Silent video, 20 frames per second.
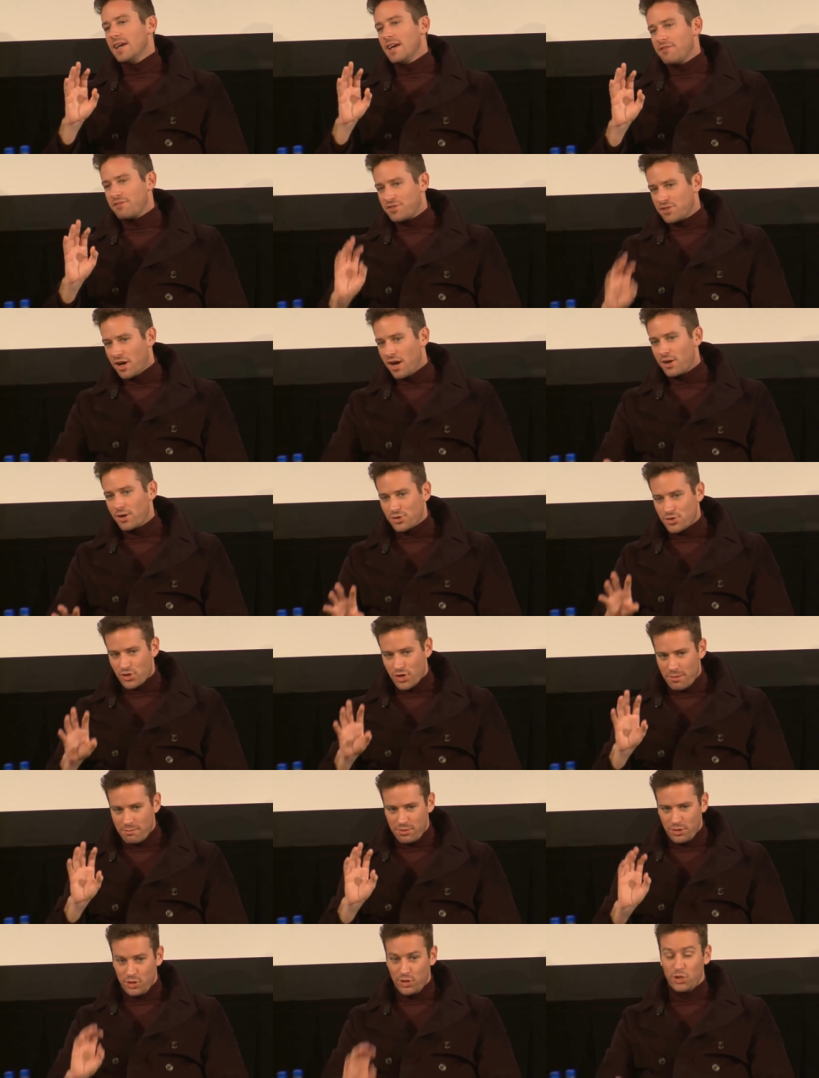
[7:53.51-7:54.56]
If Donald
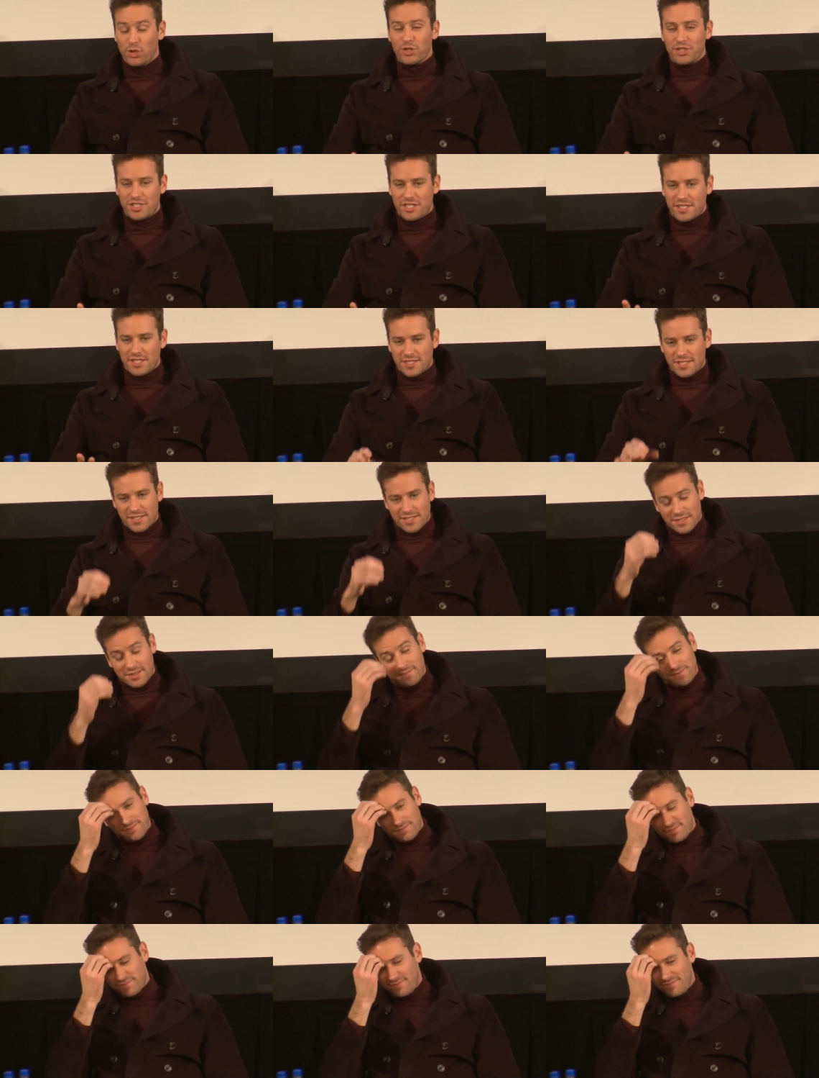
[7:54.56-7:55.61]
Trump loses,
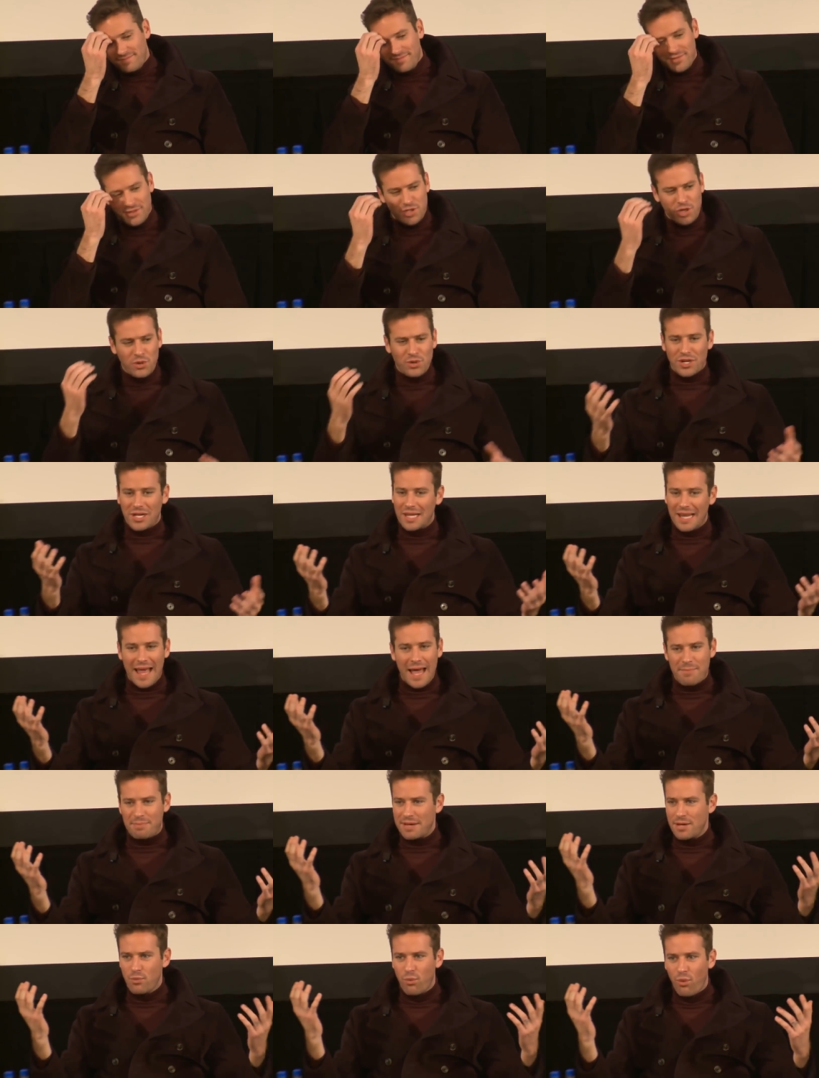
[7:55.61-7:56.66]
don't
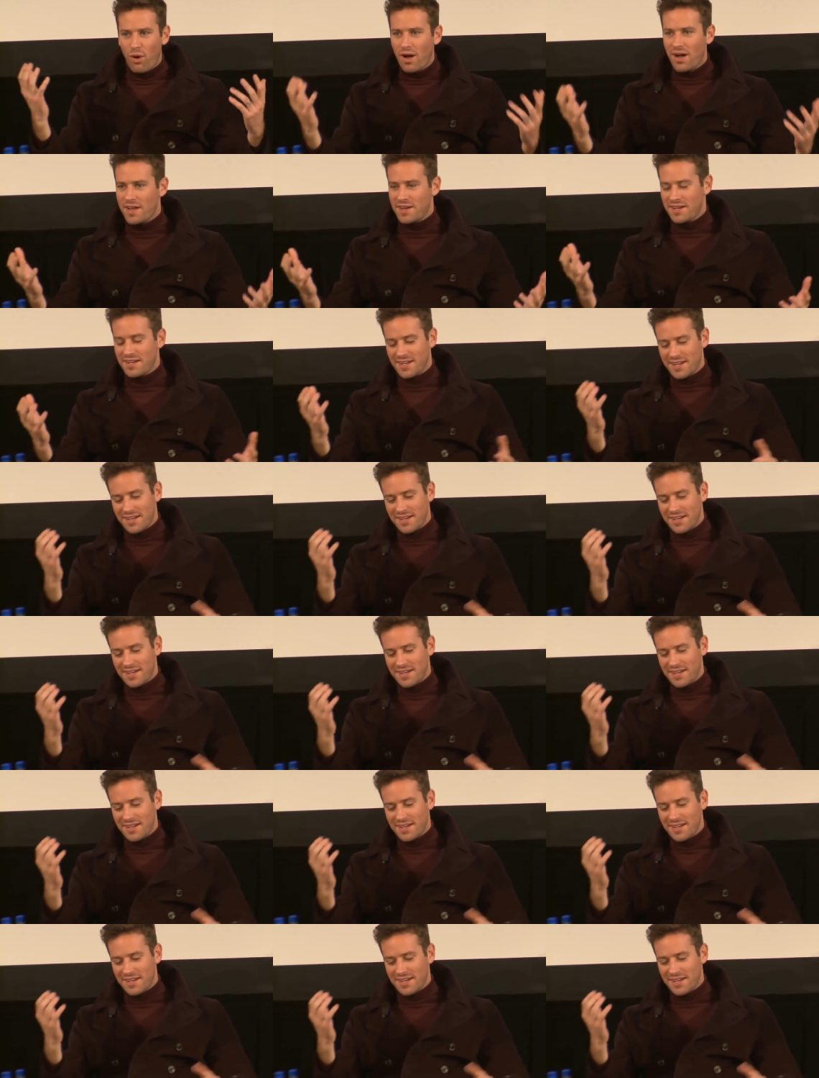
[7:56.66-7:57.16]
clap, he won.